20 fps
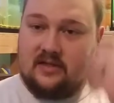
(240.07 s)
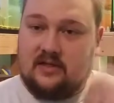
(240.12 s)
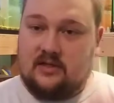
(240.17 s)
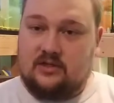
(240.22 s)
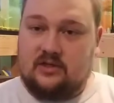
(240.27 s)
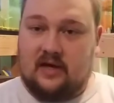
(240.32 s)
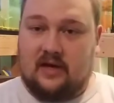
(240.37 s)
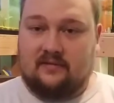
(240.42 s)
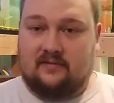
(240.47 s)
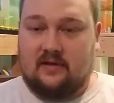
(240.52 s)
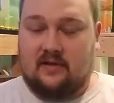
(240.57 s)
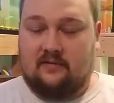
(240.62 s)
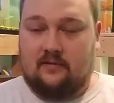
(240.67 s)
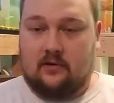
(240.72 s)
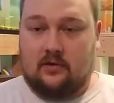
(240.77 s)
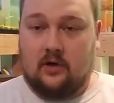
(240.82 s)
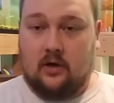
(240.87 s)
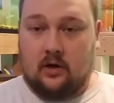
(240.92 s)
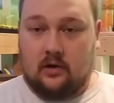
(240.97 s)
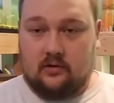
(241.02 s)
is you have to have
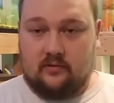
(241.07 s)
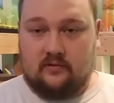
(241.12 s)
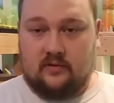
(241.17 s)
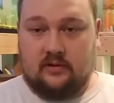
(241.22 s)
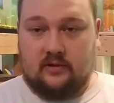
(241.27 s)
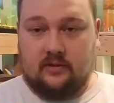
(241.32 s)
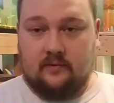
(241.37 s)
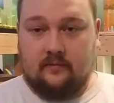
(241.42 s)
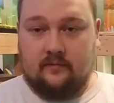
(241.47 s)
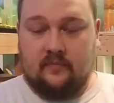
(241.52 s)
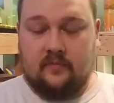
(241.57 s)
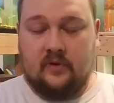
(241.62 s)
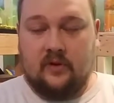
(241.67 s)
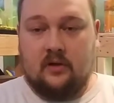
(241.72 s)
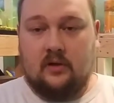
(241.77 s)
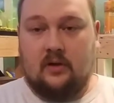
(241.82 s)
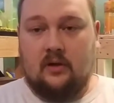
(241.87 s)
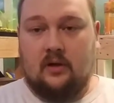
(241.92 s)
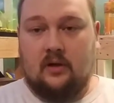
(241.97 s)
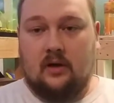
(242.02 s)
your car running,
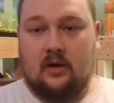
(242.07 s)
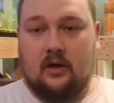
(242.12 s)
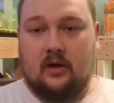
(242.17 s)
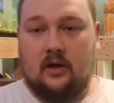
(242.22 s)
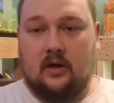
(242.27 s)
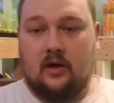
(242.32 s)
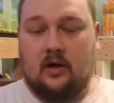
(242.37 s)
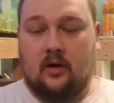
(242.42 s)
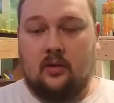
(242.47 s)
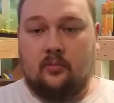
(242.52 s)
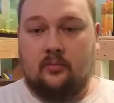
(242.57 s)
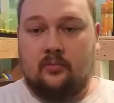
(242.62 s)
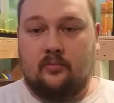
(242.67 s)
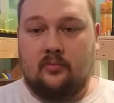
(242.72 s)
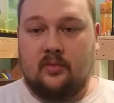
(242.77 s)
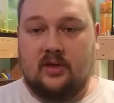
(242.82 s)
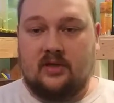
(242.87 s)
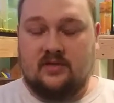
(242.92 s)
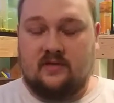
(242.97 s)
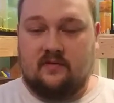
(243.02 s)

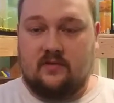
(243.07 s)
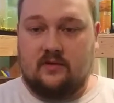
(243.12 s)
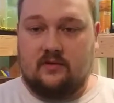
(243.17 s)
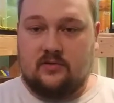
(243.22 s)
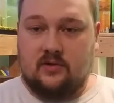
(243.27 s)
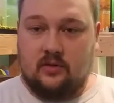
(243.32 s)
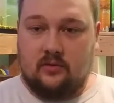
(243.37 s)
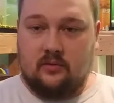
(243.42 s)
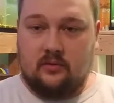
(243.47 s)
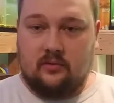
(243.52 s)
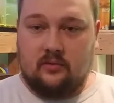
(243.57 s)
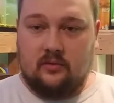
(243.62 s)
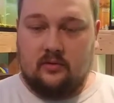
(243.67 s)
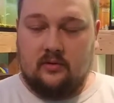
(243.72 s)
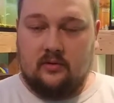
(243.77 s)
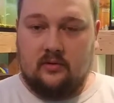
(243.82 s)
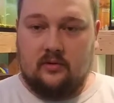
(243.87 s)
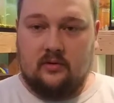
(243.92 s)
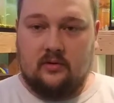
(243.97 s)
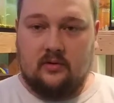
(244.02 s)
because if you don't,
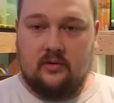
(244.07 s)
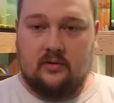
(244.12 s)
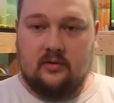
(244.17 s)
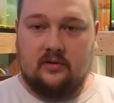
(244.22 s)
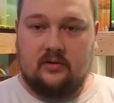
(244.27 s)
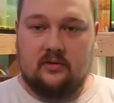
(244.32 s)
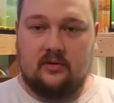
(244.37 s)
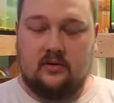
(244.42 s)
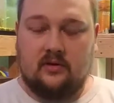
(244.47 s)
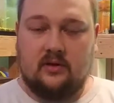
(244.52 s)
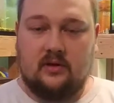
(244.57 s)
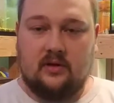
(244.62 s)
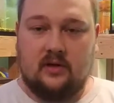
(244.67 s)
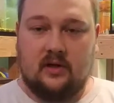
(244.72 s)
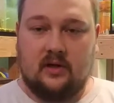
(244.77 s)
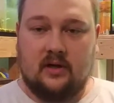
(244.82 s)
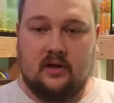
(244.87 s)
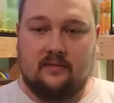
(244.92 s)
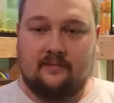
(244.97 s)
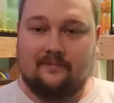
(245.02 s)

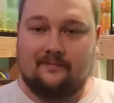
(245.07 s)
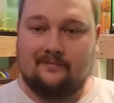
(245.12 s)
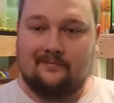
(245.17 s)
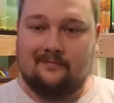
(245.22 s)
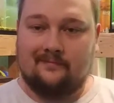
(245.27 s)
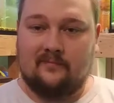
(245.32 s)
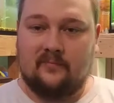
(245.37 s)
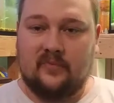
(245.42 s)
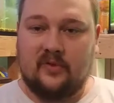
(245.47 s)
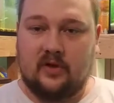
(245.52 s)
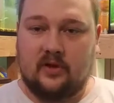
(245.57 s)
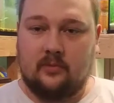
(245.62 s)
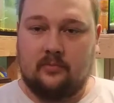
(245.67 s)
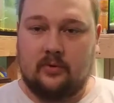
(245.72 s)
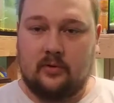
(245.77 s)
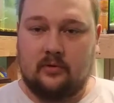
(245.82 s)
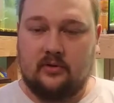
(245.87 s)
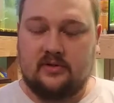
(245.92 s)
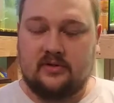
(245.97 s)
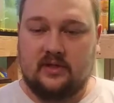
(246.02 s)
the
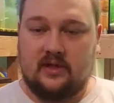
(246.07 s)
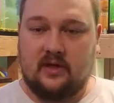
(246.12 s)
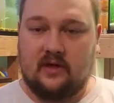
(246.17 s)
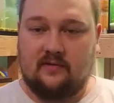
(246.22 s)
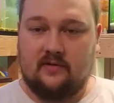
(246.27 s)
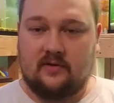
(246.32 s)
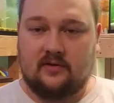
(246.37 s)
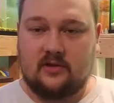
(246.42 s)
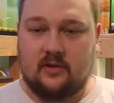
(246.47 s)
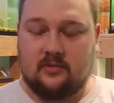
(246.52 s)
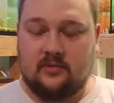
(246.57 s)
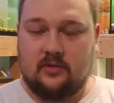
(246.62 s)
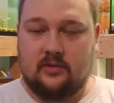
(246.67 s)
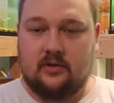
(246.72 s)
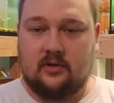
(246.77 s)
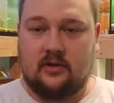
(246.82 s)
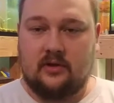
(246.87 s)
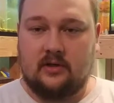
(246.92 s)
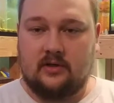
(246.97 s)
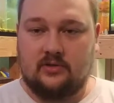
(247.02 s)
components that you have hooked up to
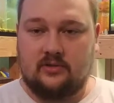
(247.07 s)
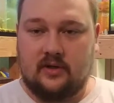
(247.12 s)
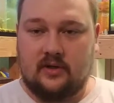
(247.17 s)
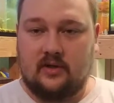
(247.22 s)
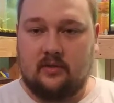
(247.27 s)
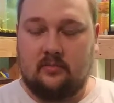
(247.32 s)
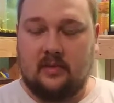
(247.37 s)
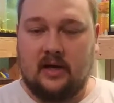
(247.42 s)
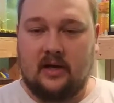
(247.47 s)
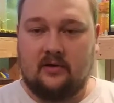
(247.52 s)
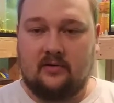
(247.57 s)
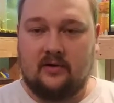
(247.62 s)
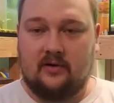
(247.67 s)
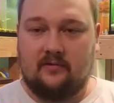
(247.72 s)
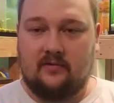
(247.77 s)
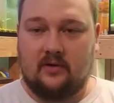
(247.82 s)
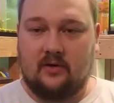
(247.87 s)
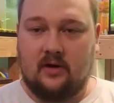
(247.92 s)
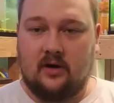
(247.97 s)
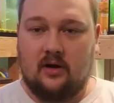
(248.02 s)
it are going to drain the battery
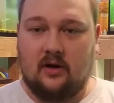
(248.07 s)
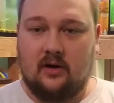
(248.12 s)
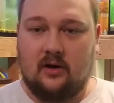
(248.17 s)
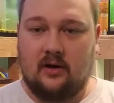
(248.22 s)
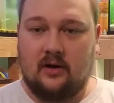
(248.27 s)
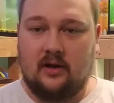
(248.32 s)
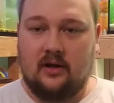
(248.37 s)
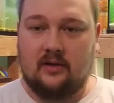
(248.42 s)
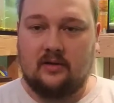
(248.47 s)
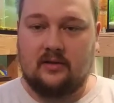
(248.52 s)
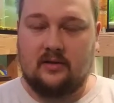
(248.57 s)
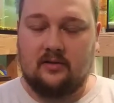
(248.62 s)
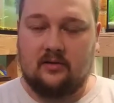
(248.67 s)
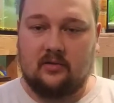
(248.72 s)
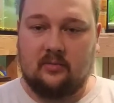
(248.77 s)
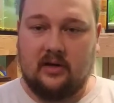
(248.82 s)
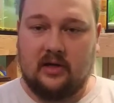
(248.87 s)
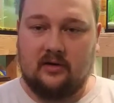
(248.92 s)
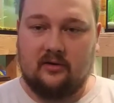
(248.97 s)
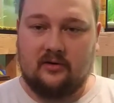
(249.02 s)
of your car and kill
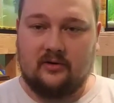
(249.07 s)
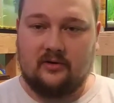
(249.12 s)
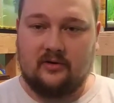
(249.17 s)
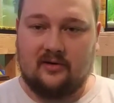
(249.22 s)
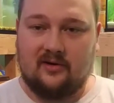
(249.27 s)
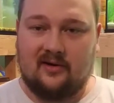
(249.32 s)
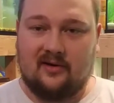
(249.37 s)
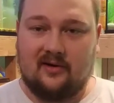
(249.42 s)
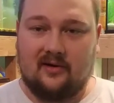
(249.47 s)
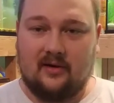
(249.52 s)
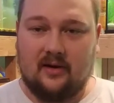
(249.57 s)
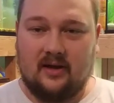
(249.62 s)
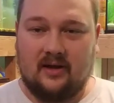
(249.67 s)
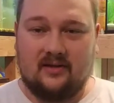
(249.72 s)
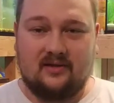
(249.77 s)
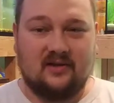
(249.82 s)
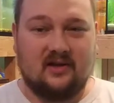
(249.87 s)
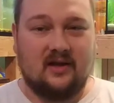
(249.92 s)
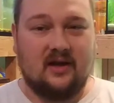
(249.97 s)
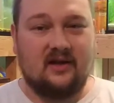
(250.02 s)
the battery in your car,
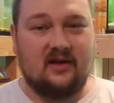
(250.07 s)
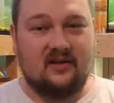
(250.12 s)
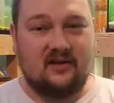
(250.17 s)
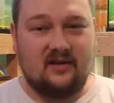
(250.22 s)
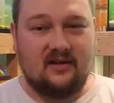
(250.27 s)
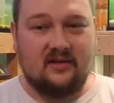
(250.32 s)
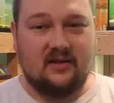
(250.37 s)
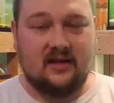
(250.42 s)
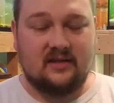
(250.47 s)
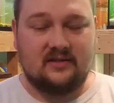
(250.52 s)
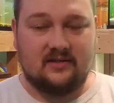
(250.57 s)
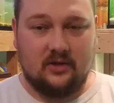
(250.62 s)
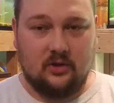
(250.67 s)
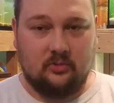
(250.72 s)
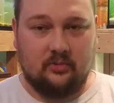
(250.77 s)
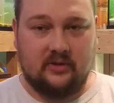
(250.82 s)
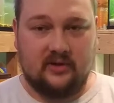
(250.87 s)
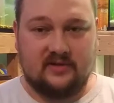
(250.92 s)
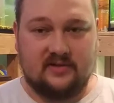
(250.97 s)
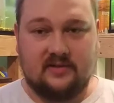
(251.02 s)
and you kind of need that to
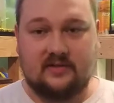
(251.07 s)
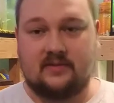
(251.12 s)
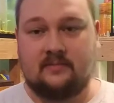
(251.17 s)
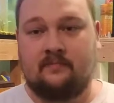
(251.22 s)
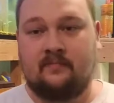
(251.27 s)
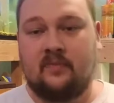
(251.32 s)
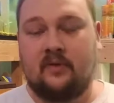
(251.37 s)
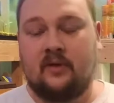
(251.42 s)
go places.